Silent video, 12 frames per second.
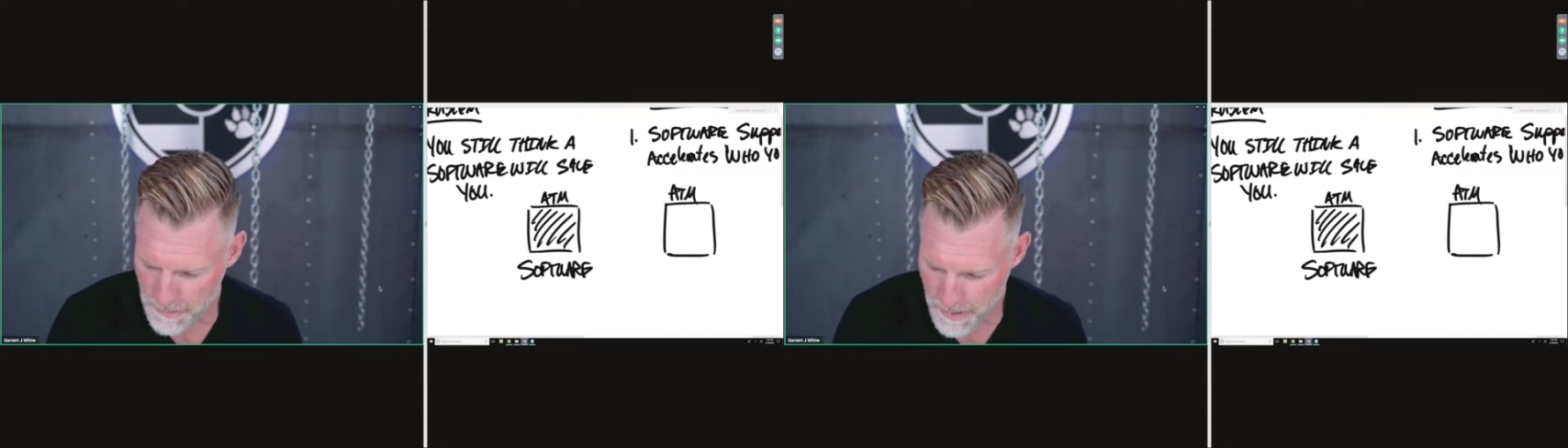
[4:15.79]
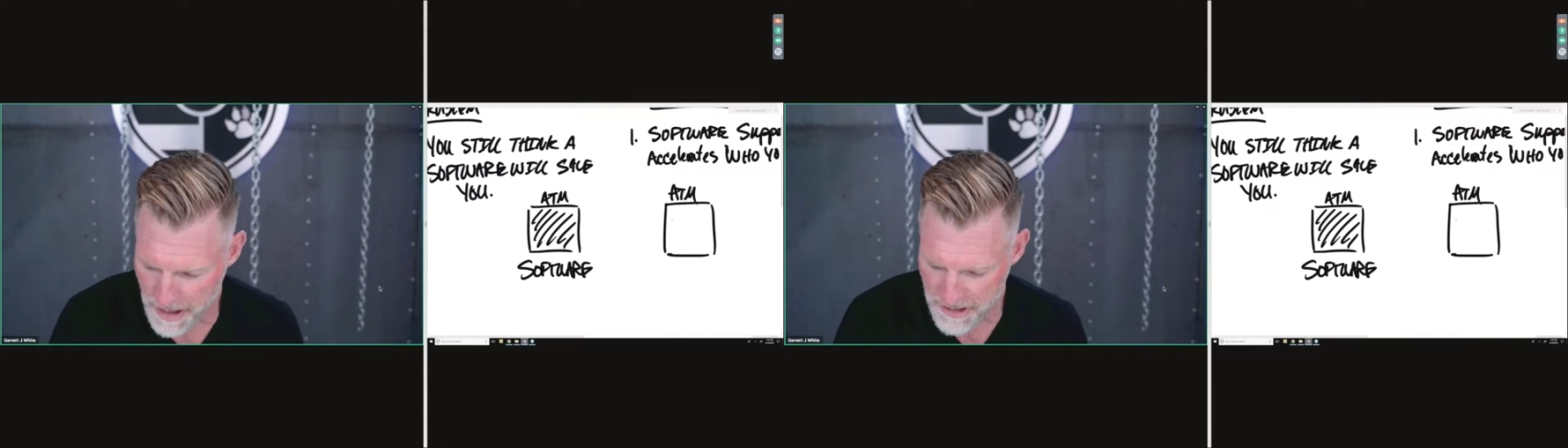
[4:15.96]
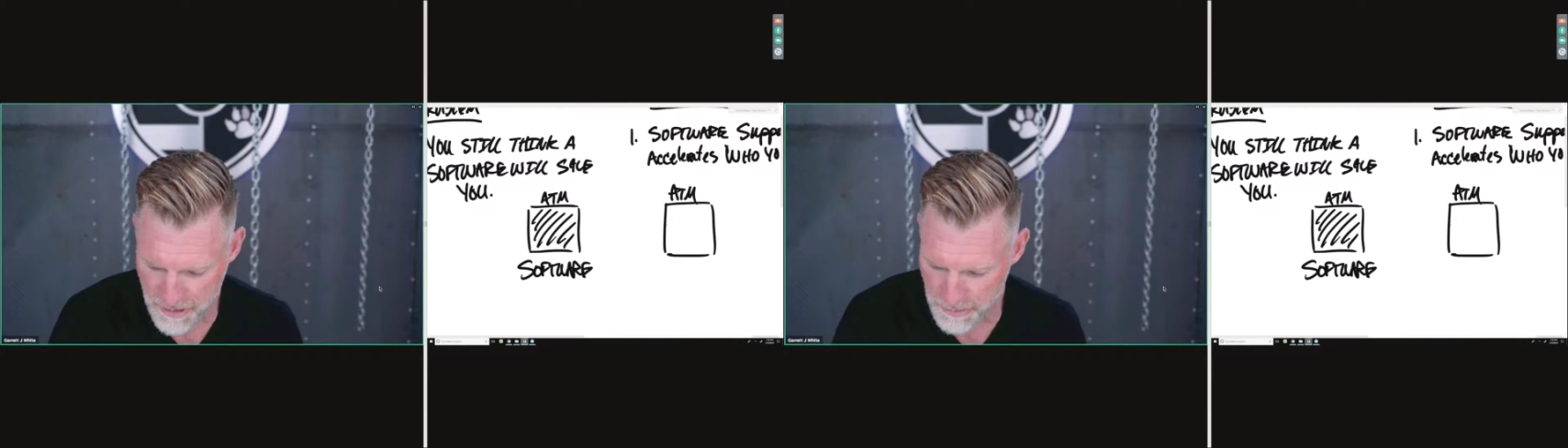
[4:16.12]

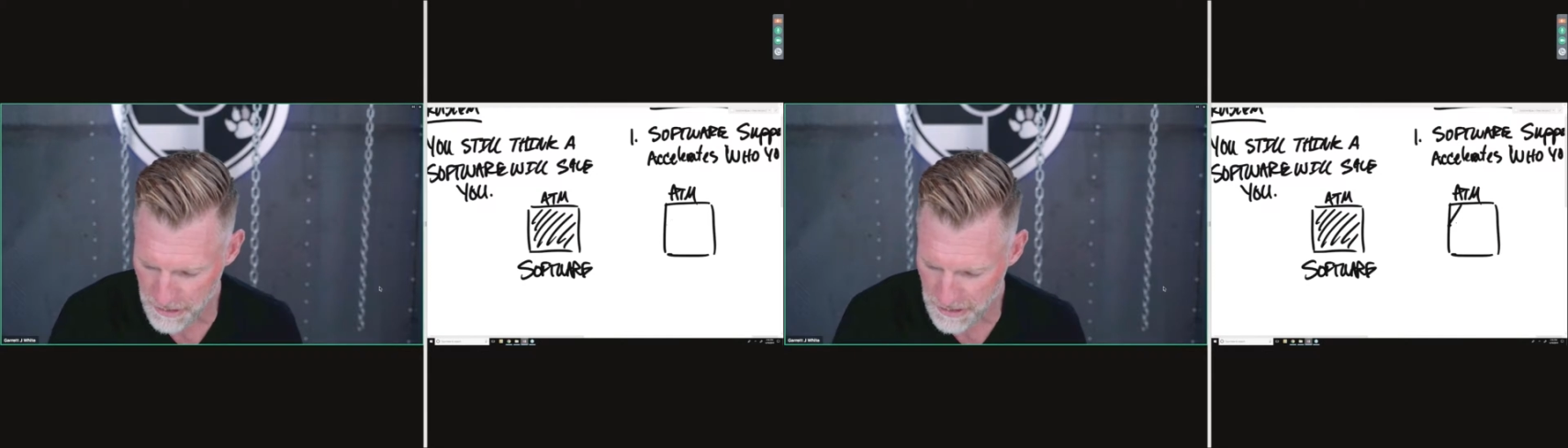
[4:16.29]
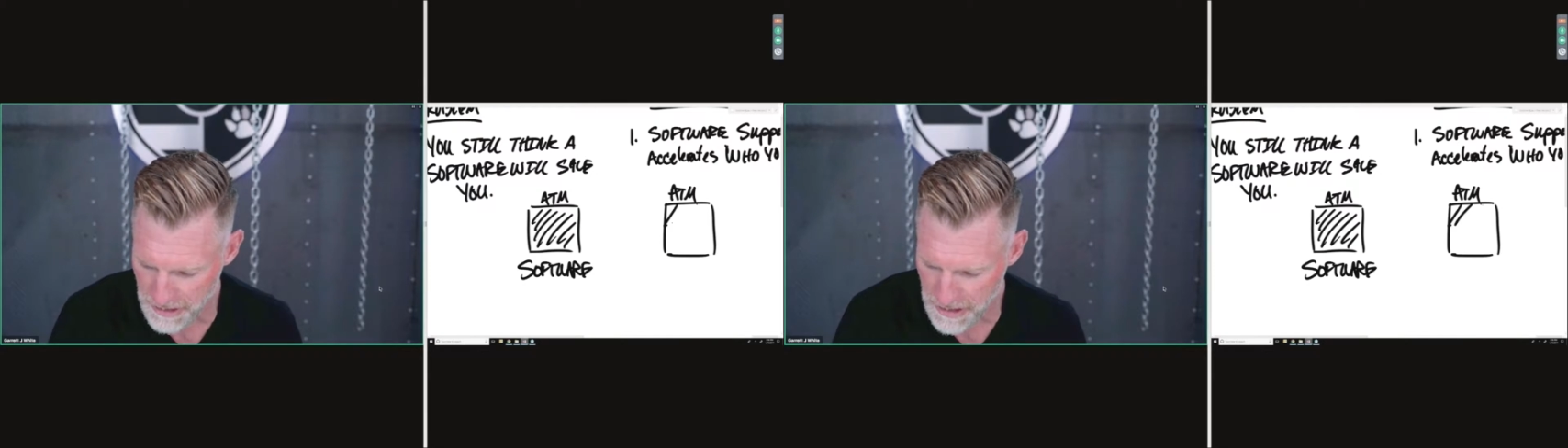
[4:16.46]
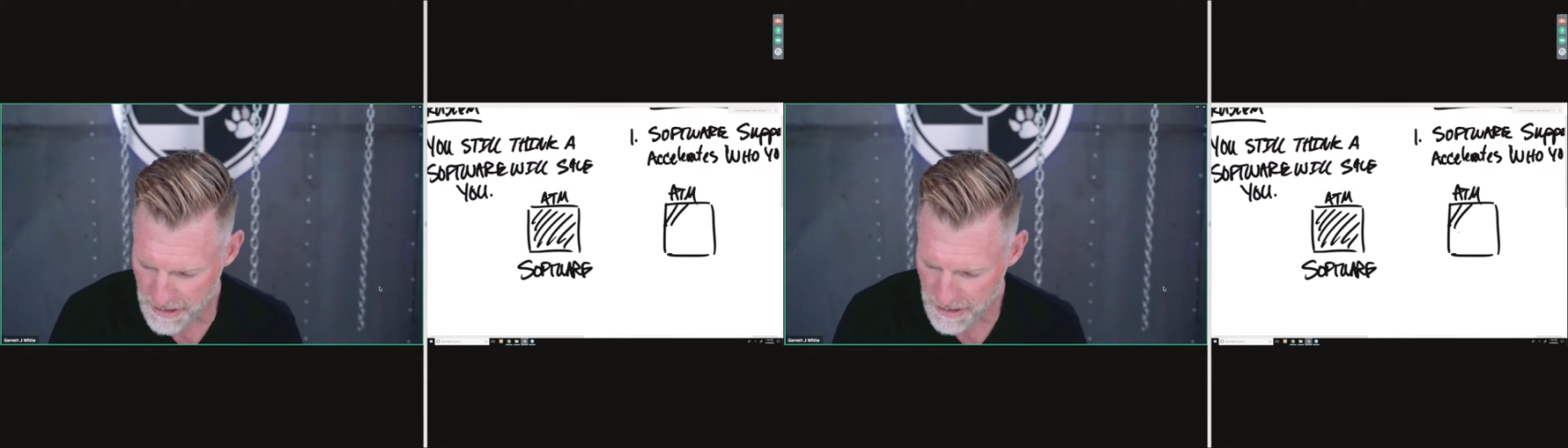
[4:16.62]

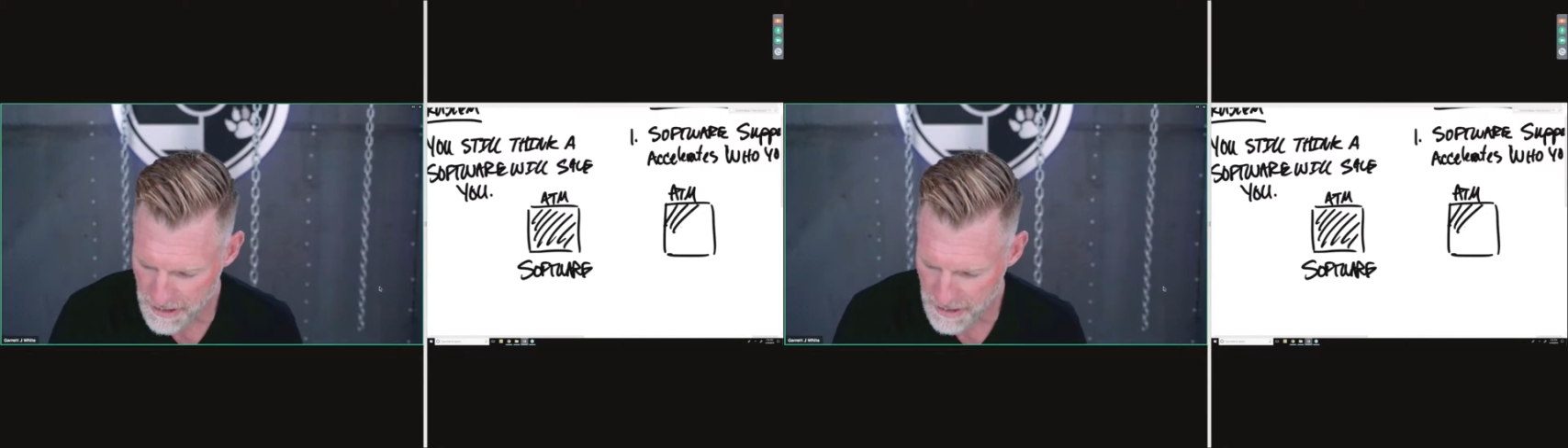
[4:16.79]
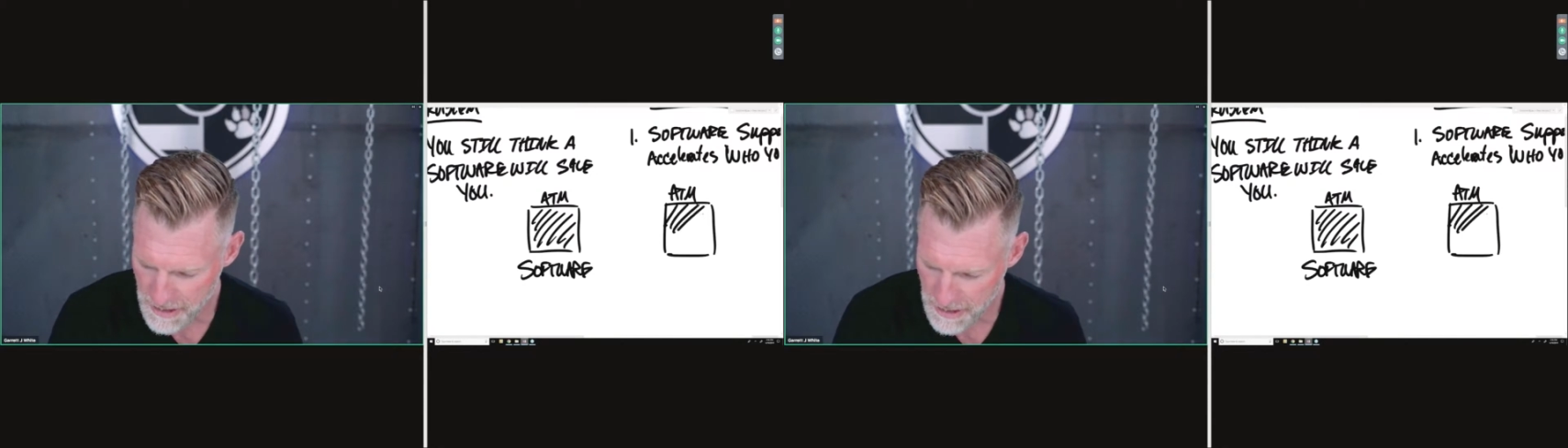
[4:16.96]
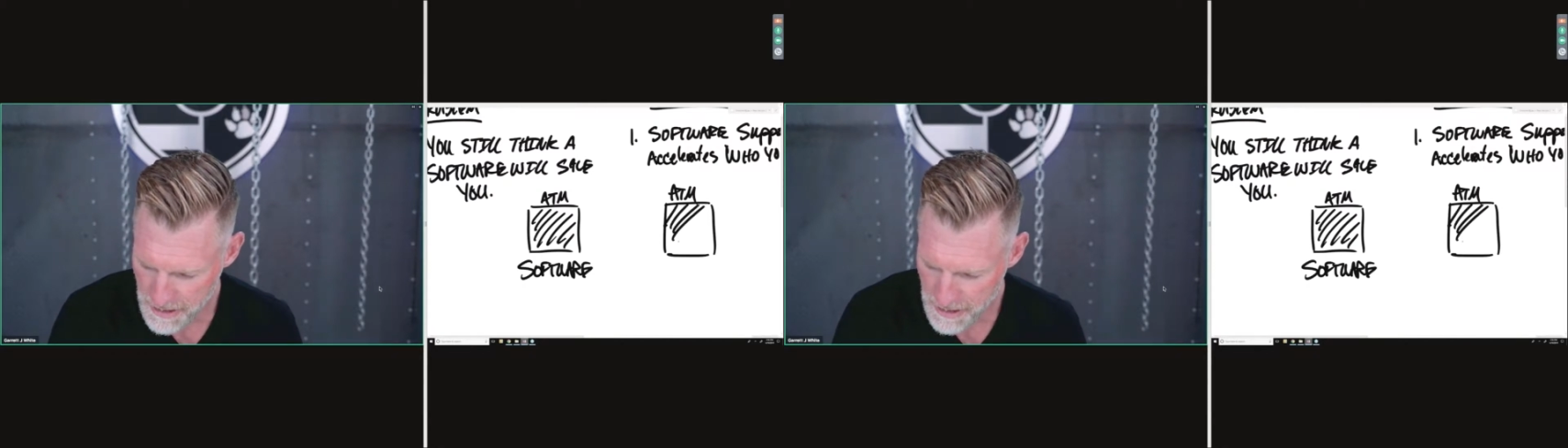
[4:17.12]
possibility,
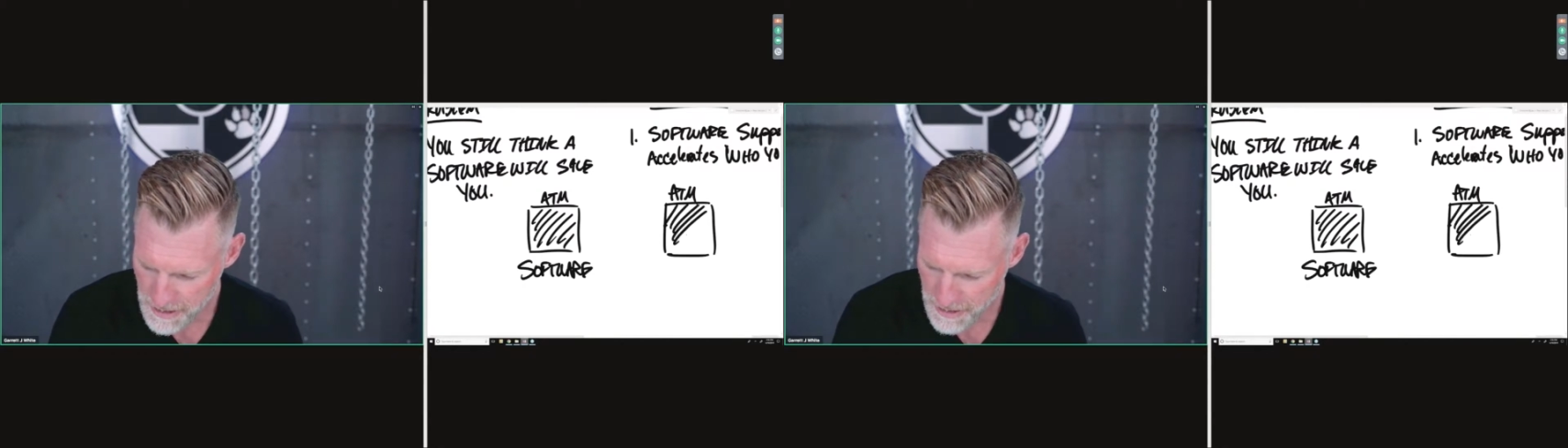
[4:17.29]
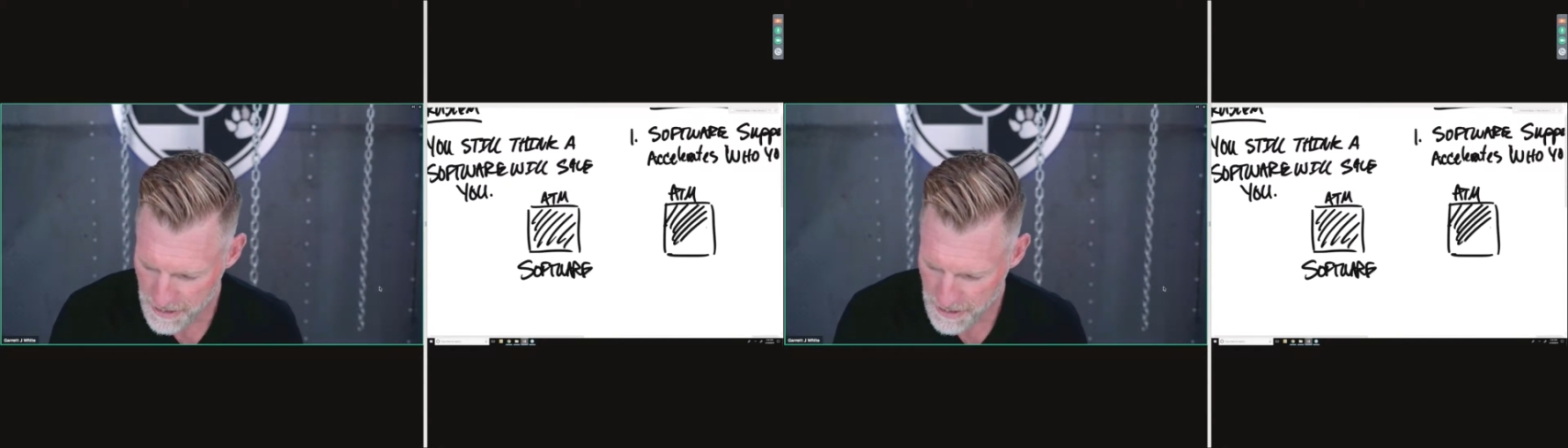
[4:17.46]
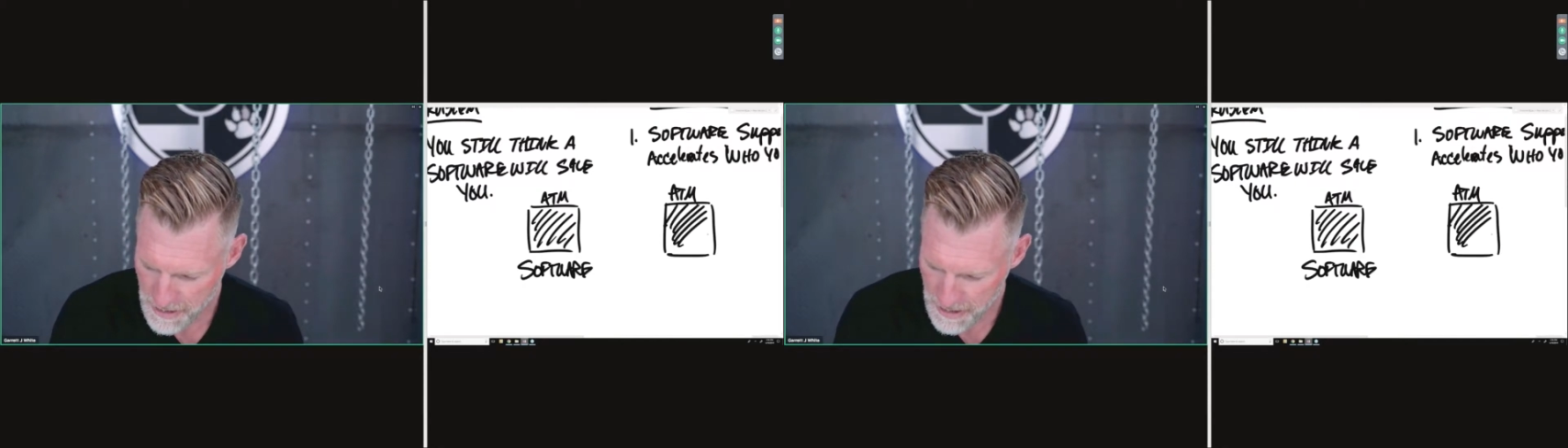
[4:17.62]

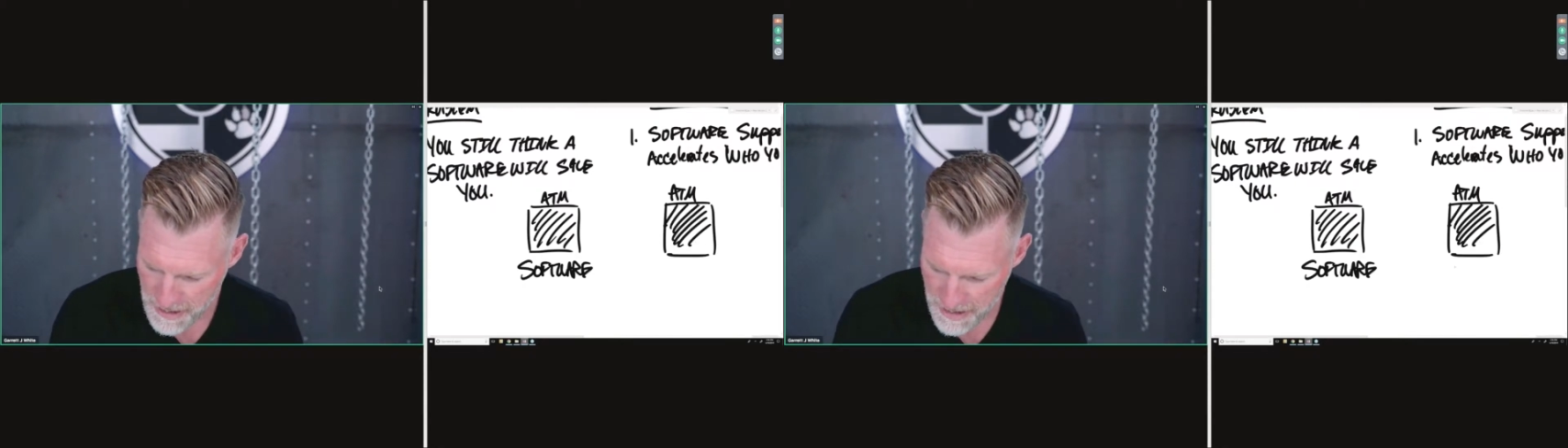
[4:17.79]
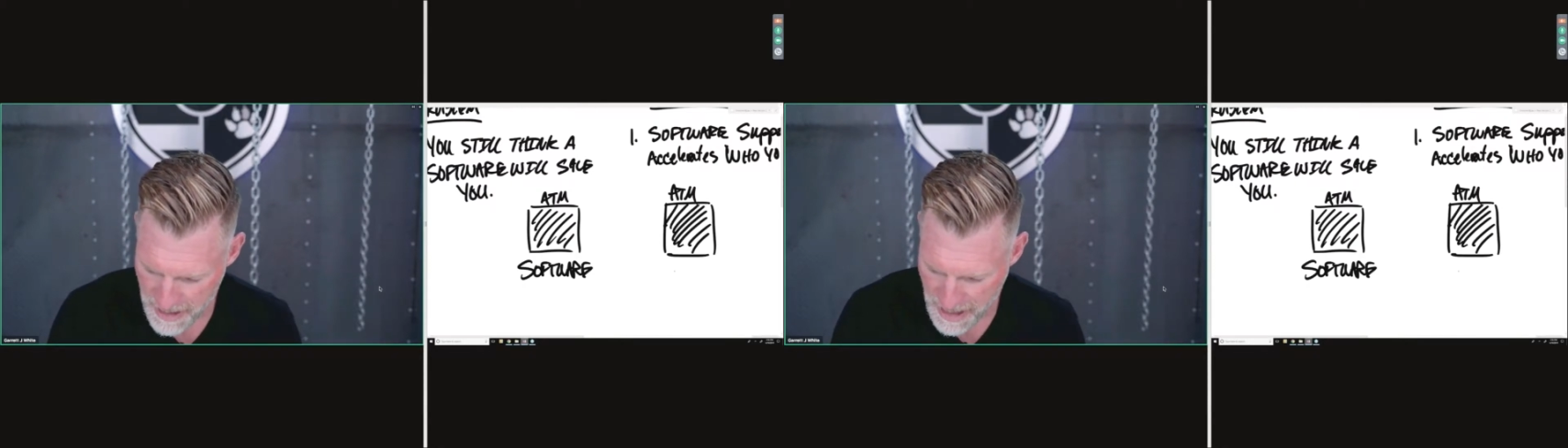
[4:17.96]
is